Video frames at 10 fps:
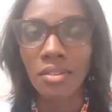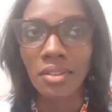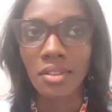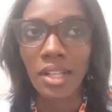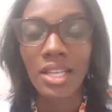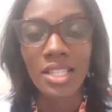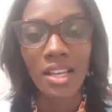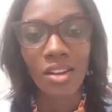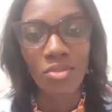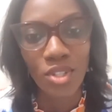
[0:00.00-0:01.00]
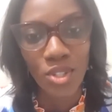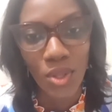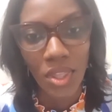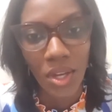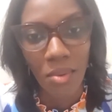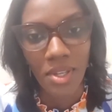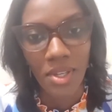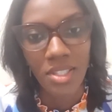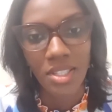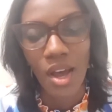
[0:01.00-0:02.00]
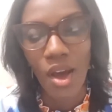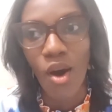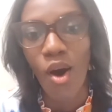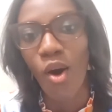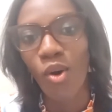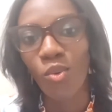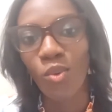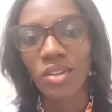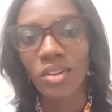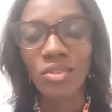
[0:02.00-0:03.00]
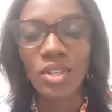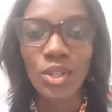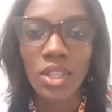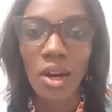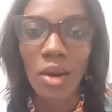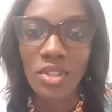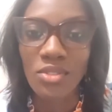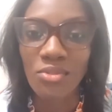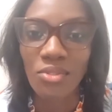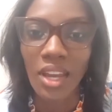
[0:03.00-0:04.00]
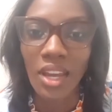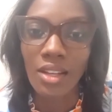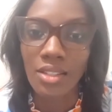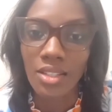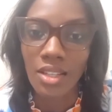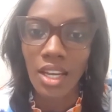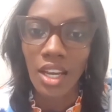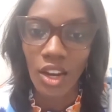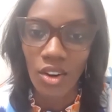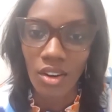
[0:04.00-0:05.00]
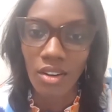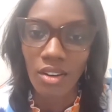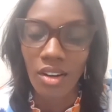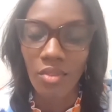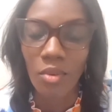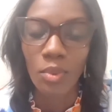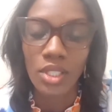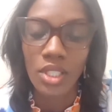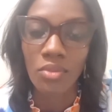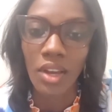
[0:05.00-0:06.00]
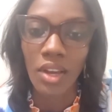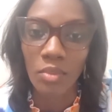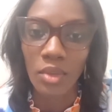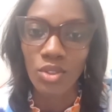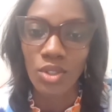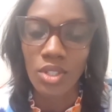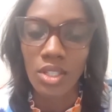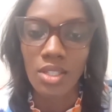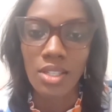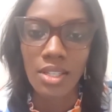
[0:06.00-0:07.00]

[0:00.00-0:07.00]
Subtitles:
let's say, a physiotherapist, how would a physiotherapist fit into the care of a person with endometriosis?